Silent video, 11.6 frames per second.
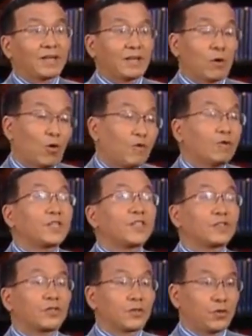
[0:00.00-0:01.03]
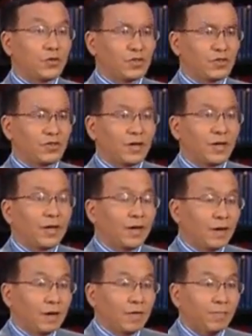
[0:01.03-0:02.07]
democracy, and
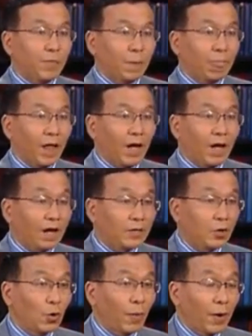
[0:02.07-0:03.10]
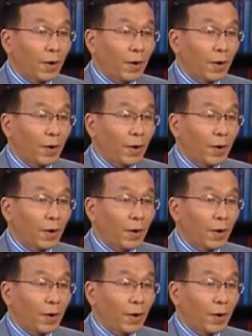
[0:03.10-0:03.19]
the rule of law.